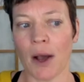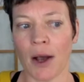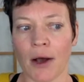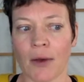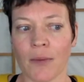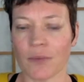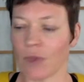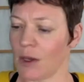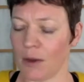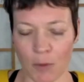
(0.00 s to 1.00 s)
um
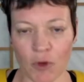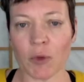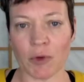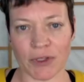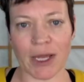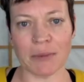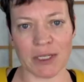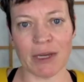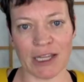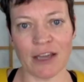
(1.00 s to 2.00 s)
multiple times
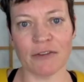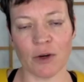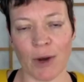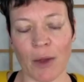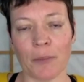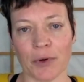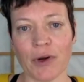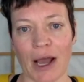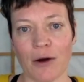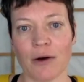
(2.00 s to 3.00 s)
in my life around
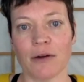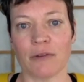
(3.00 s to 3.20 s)
burnout